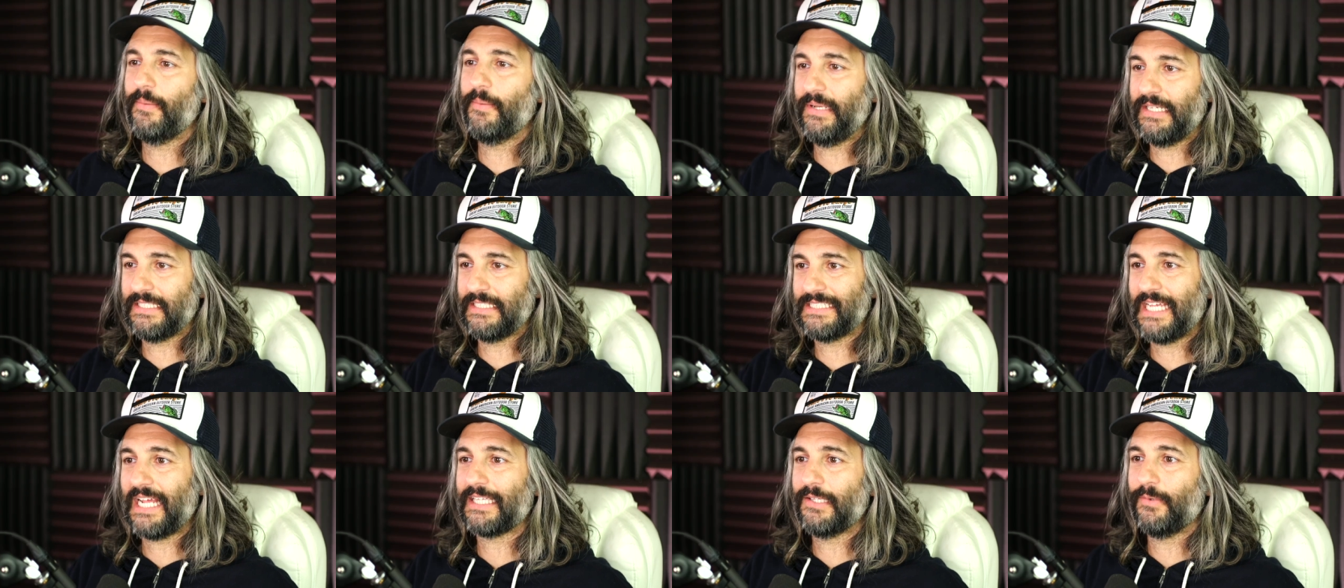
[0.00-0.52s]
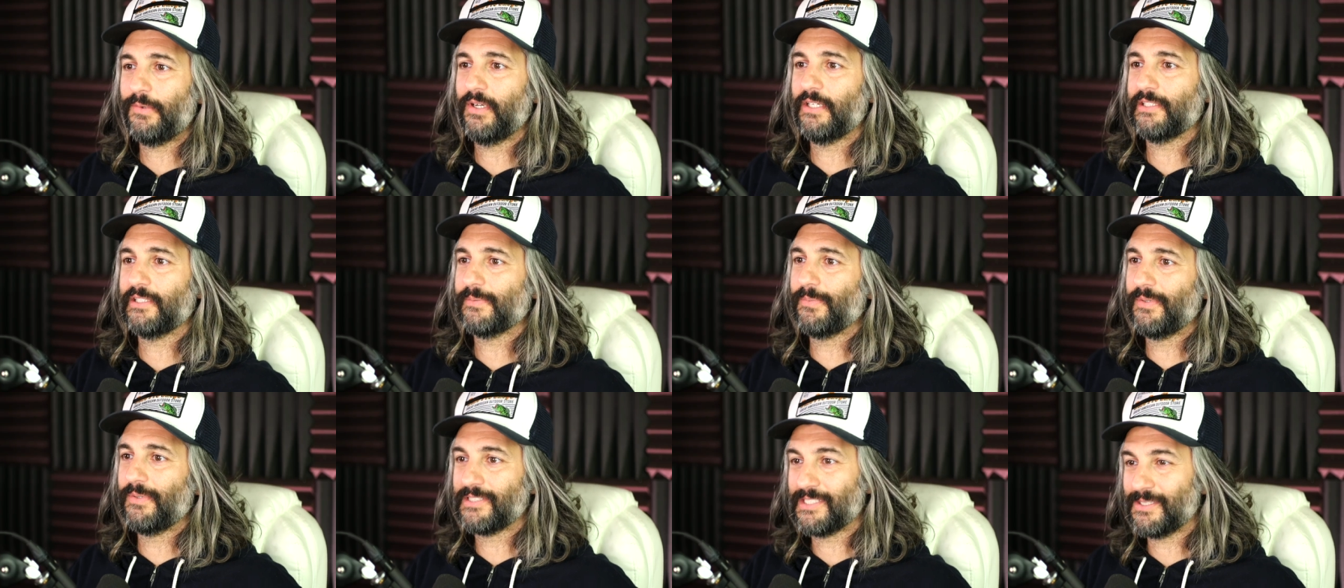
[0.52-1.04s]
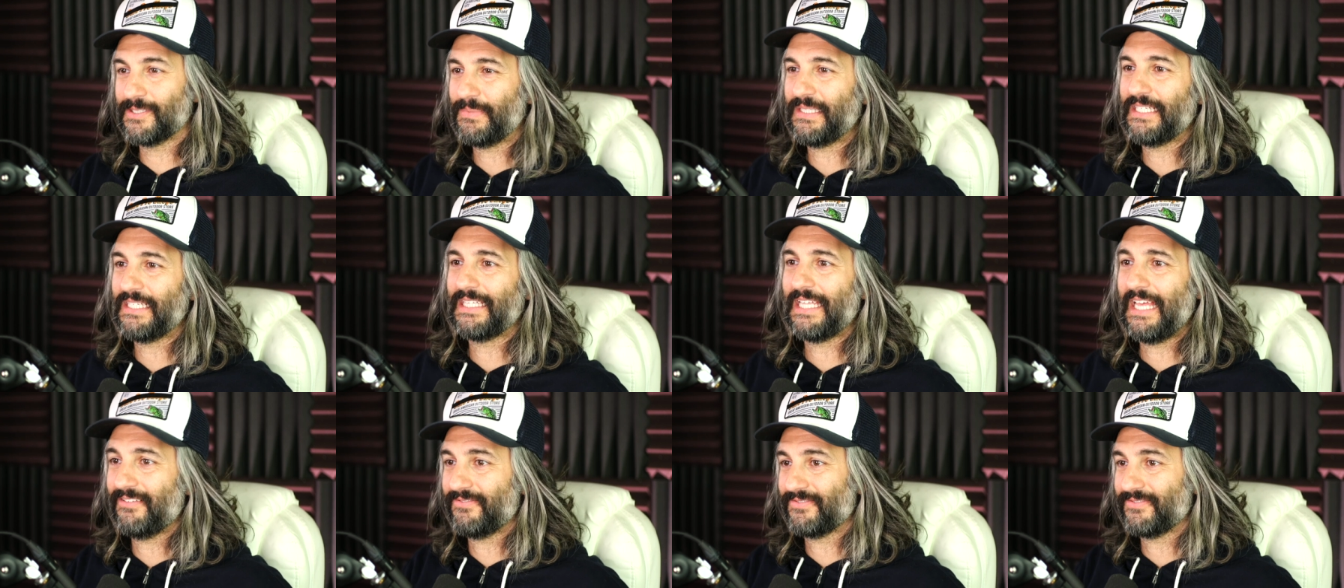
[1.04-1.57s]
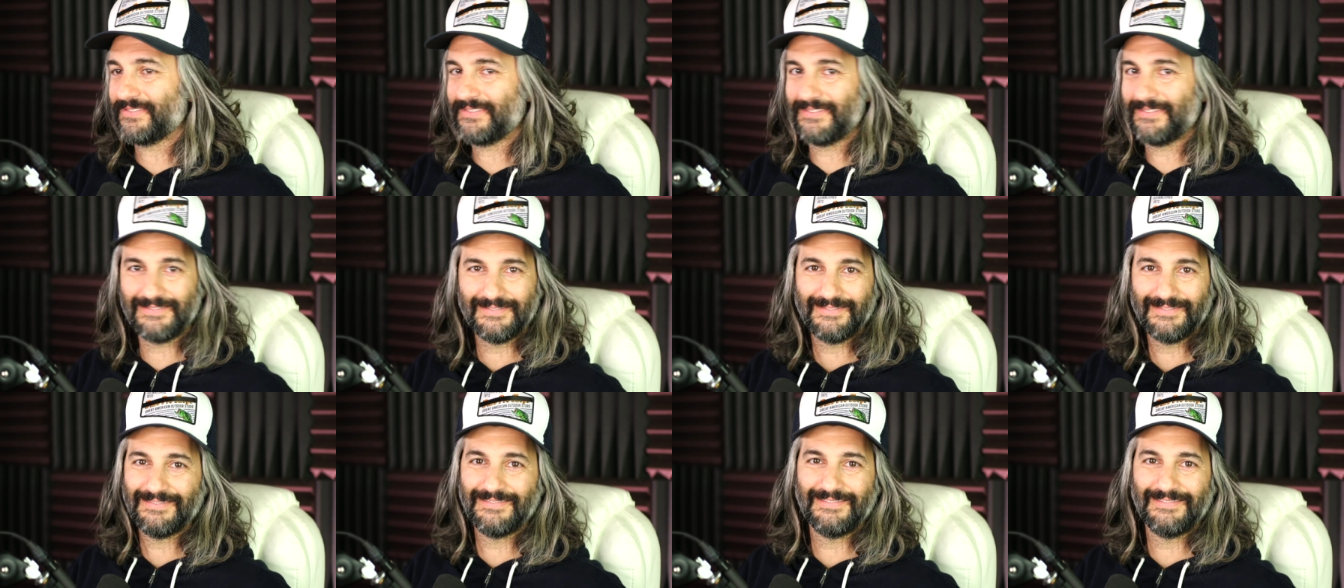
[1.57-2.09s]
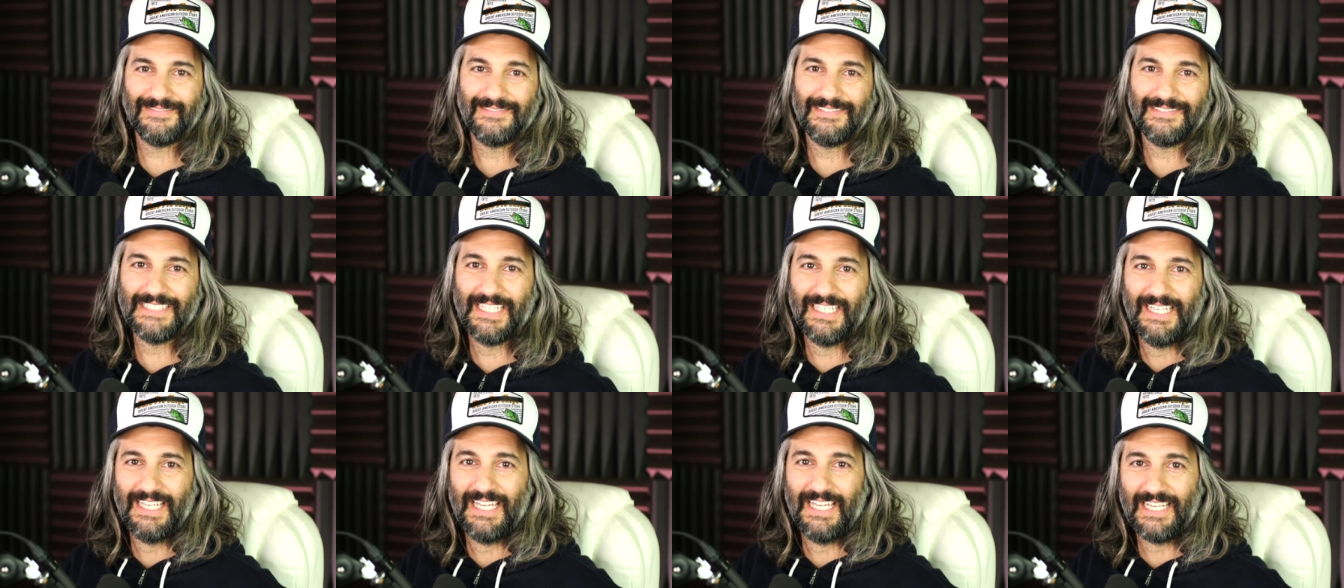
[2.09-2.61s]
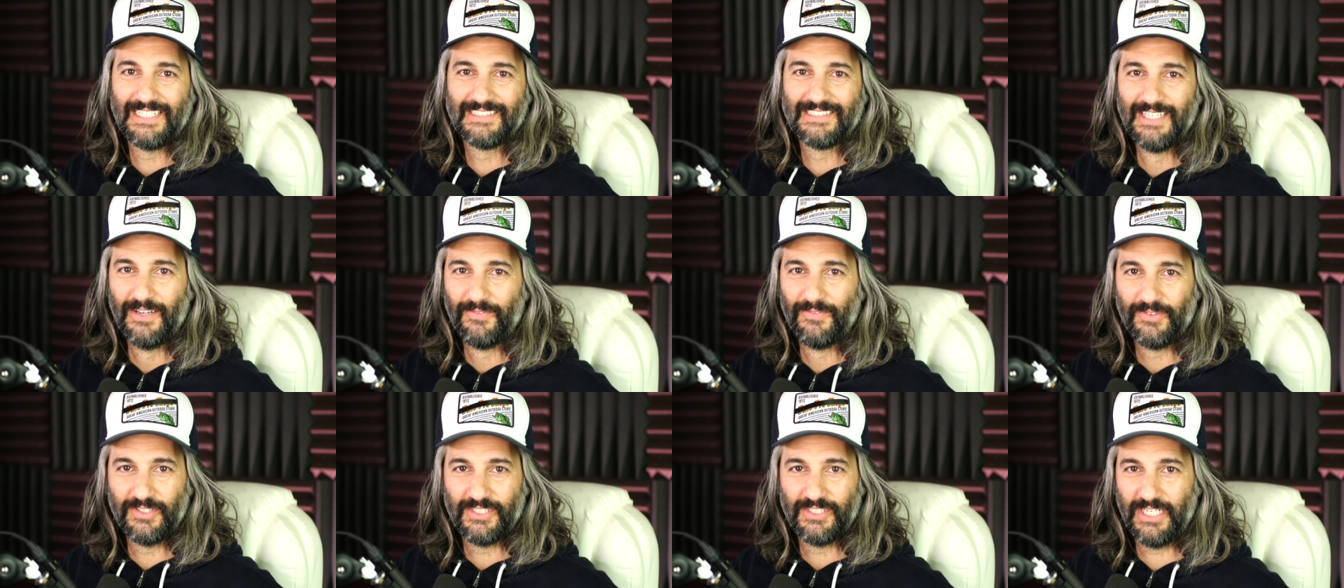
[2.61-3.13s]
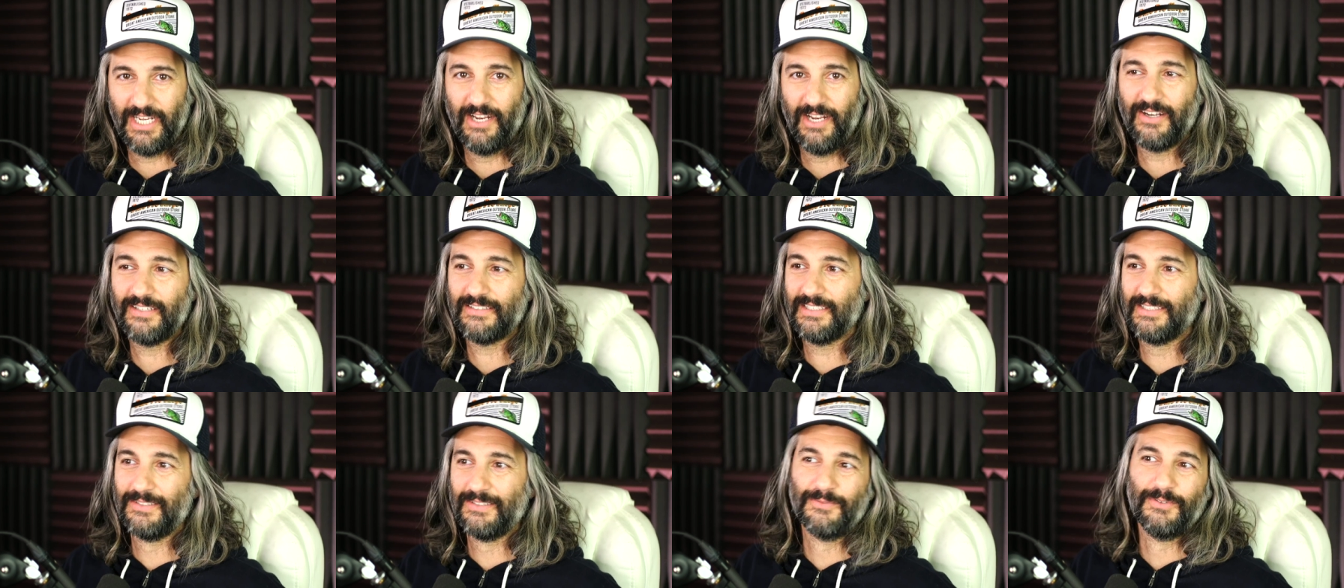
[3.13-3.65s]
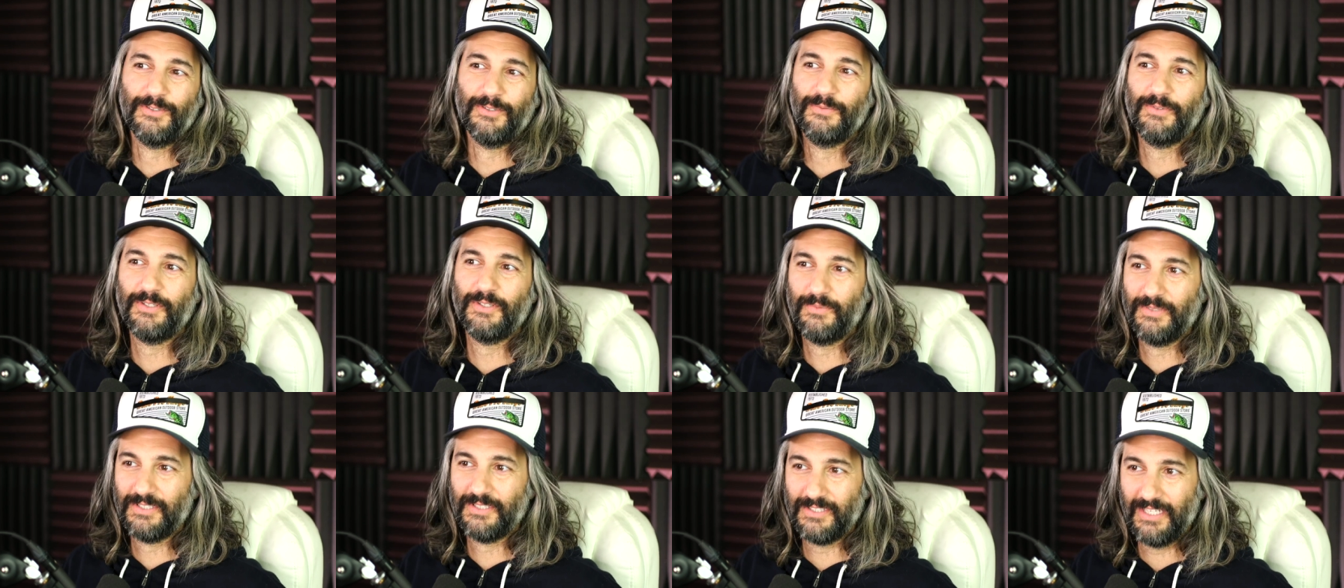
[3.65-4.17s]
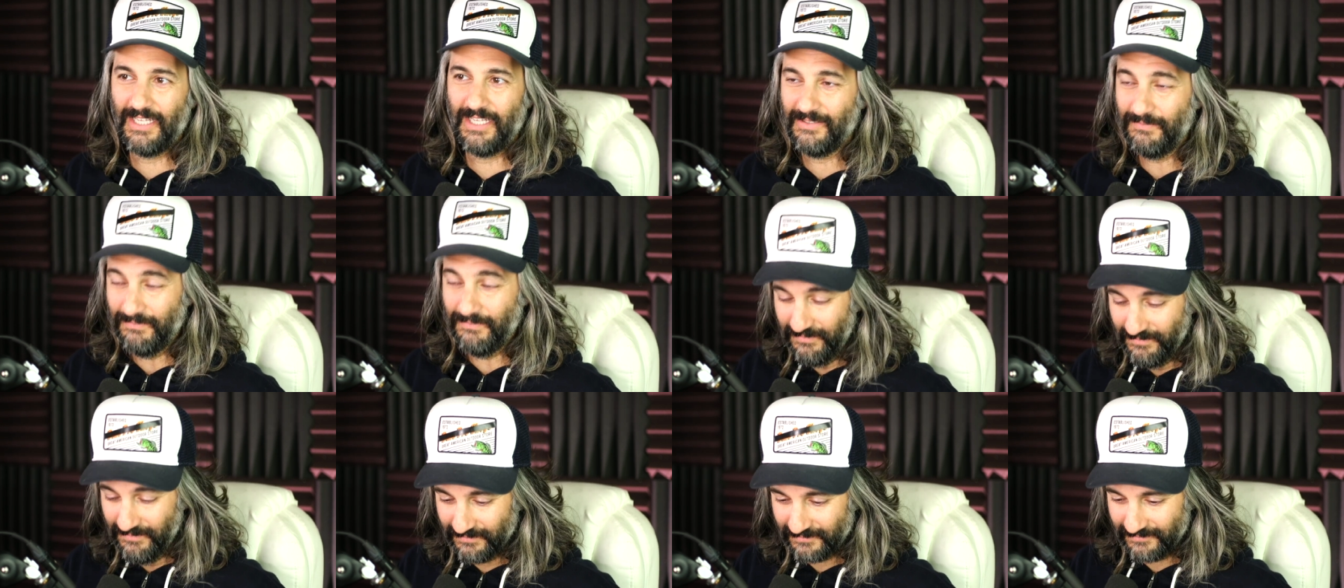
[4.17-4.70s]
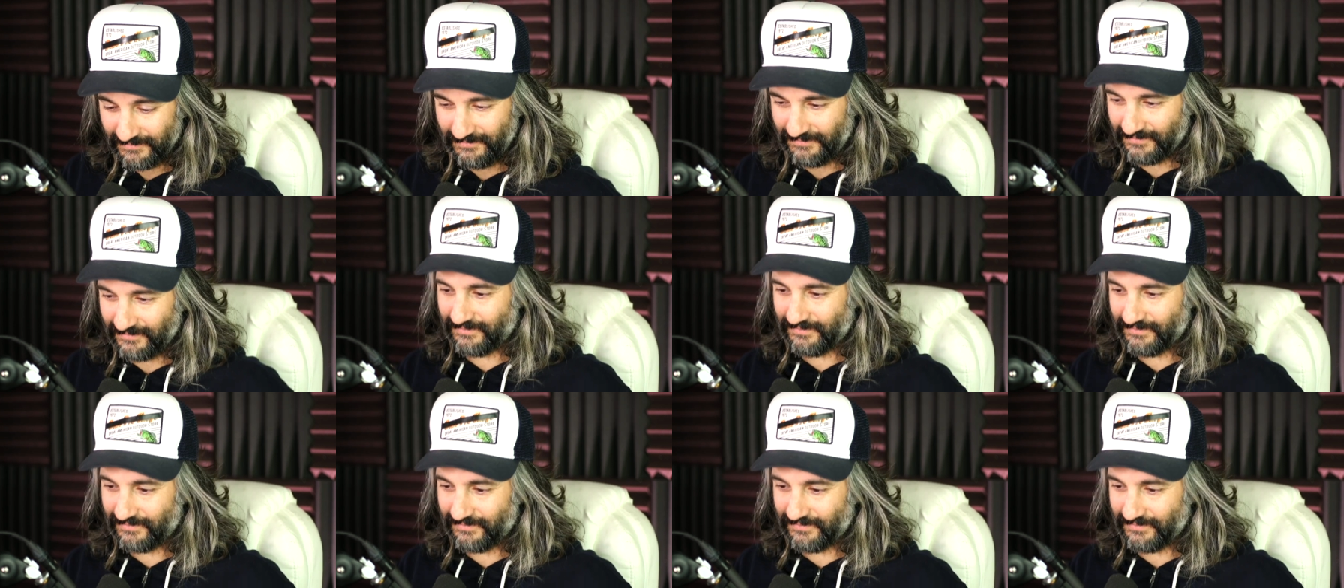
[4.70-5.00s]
and exactly where you're supposed to be in life. Except for JR's in the room with me, so that